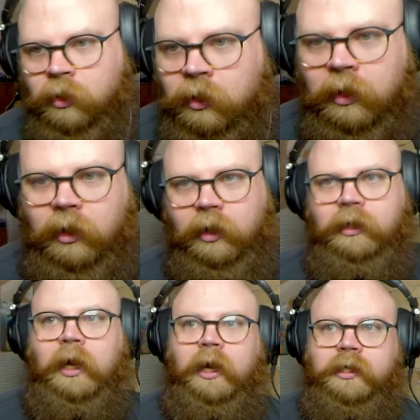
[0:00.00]
Uh,
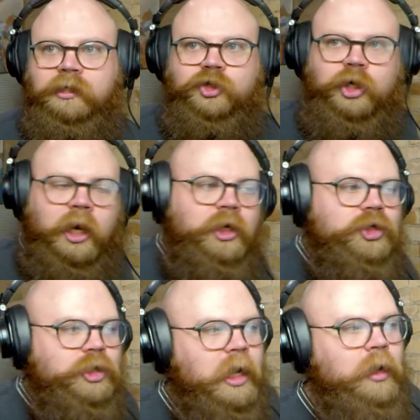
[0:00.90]
yeah, I
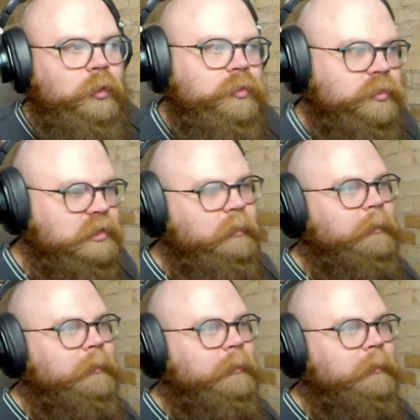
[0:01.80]
changed how some